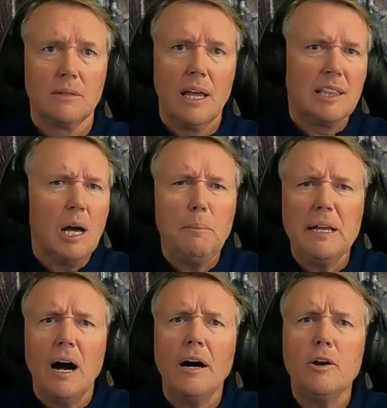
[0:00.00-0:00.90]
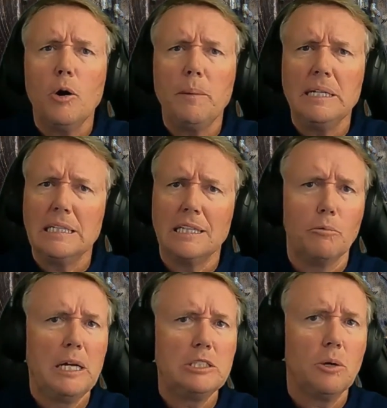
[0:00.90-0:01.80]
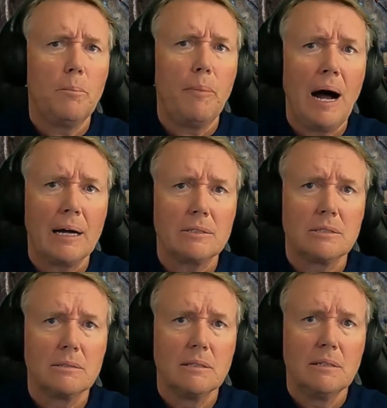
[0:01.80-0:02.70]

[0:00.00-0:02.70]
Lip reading: They'll be unopened in their original box,